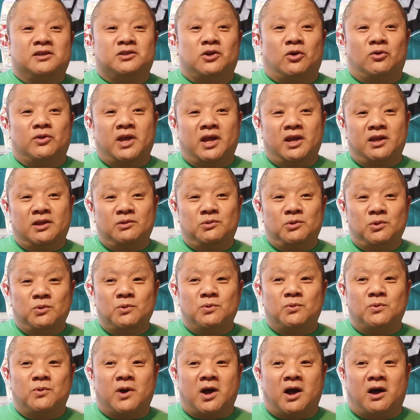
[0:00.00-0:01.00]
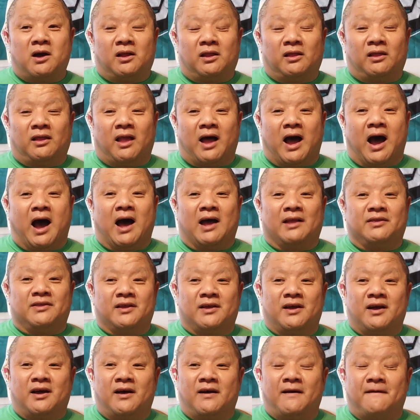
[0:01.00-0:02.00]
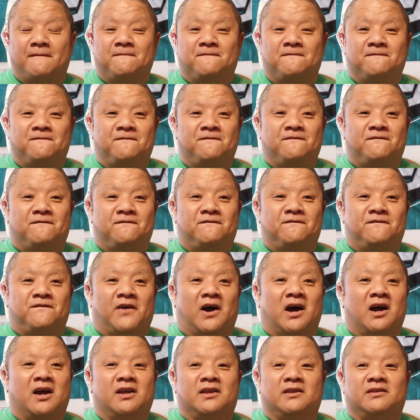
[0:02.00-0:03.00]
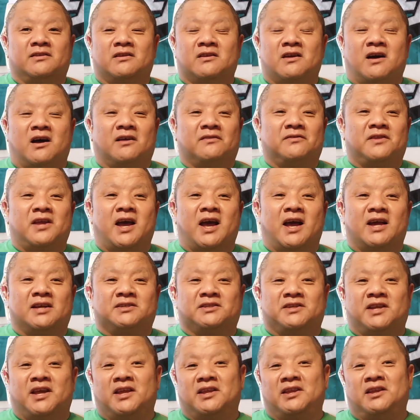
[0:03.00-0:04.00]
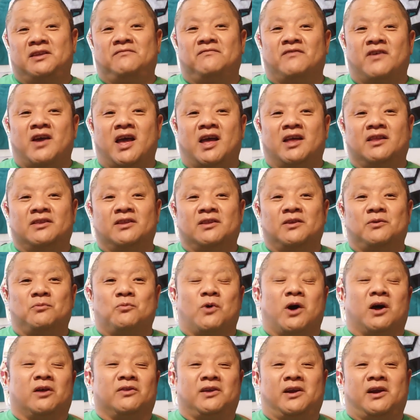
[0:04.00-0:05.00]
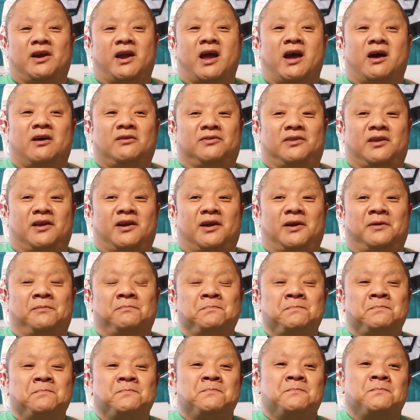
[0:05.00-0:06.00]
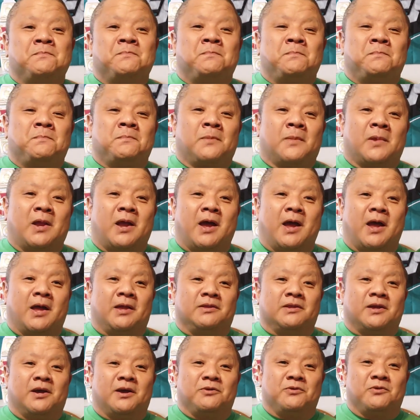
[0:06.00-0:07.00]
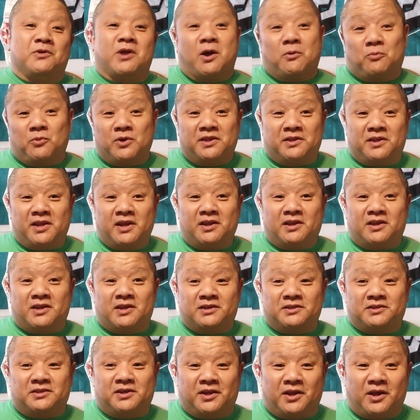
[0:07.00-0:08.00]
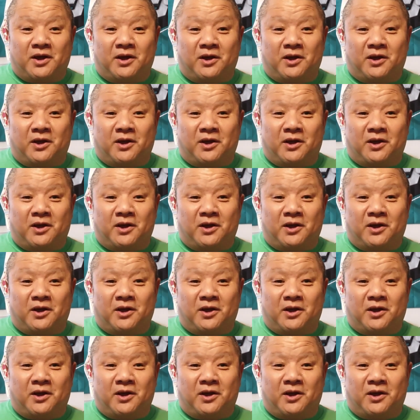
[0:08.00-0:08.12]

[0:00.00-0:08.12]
So they do a lot of fun contest and event while they're out there, and you can win tickets,